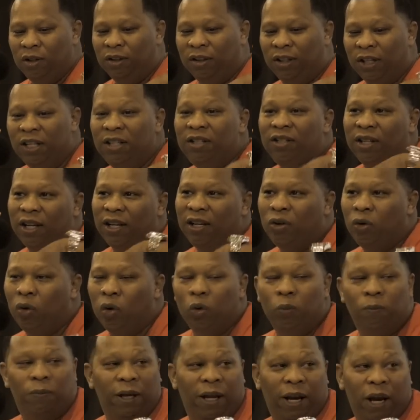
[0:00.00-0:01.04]
DJ
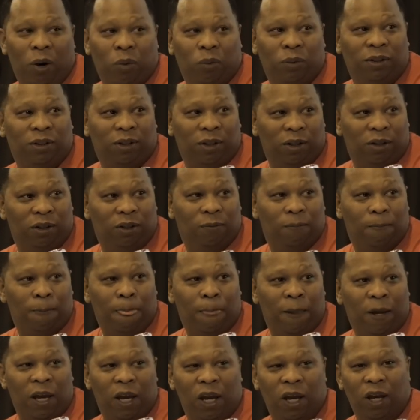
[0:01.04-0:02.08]
group that I was in.
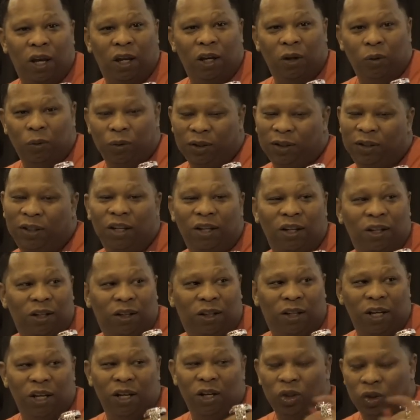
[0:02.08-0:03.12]
And it was Denny
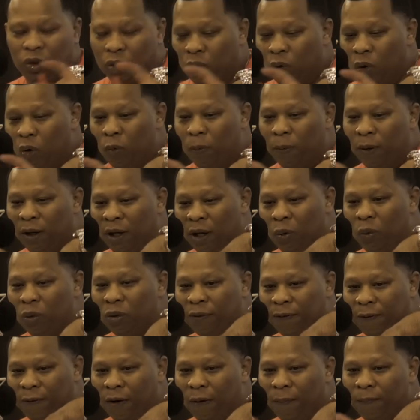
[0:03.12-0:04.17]
D's group, and he was
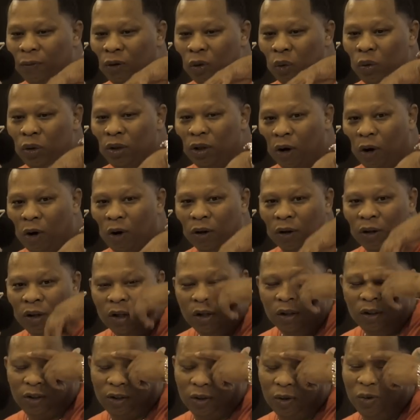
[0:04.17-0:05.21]
from New York.
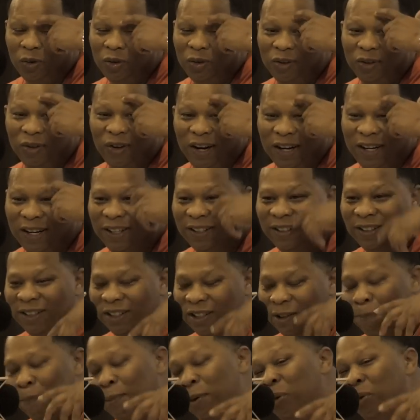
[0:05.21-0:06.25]
So, I couldn't
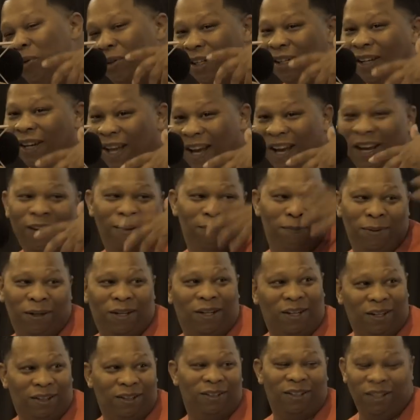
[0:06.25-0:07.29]
dispute the name
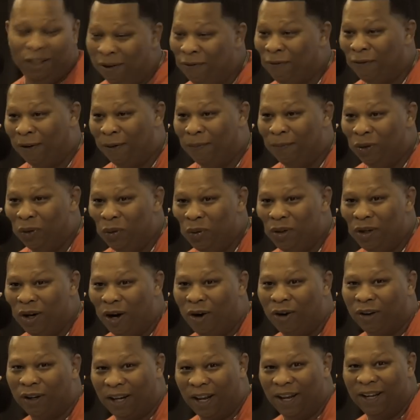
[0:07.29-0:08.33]
because he from New
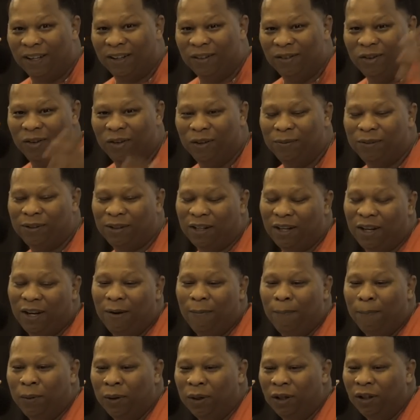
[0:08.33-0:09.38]
York, like, you know what I'm
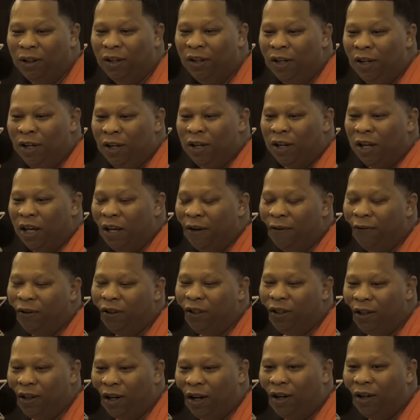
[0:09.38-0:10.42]
saying? But
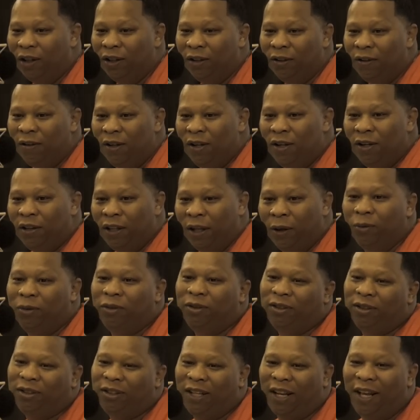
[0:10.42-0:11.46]
even young, they
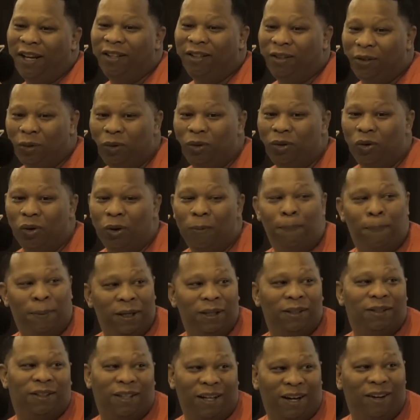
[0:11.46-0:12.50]
was just like, dude, you a
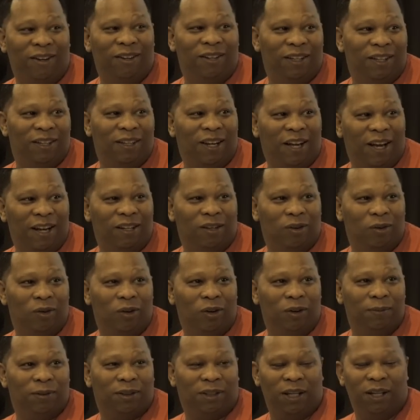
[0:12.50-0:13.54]
beast out here, like, you know
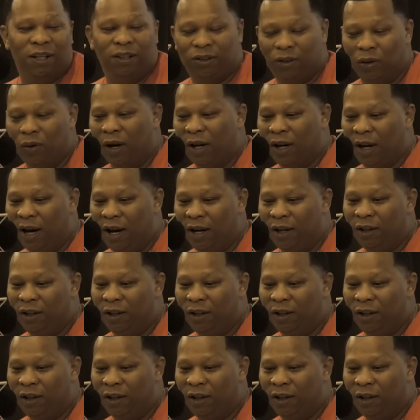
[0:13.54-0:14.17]
what I'm saying? So